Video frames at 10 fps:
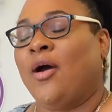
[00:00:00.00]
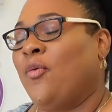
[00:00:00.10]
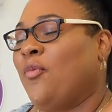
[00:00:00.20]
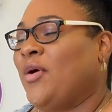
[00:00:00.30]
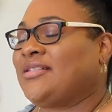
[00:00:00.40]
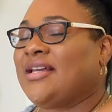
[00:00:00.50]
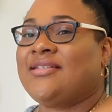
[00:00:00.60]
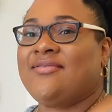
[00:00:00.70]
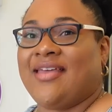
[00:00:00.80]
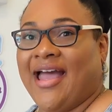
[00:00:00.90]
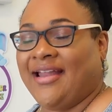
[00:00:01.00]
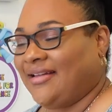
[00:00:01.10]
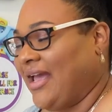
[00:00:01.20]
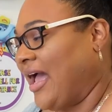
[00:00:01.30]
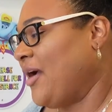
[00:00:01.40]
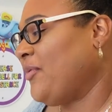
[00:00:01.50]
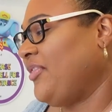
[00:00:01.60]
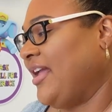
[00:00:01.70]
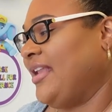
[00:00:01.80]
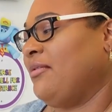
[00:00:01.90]
Once I do that, I will
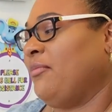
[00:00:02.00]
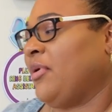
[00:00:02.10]
then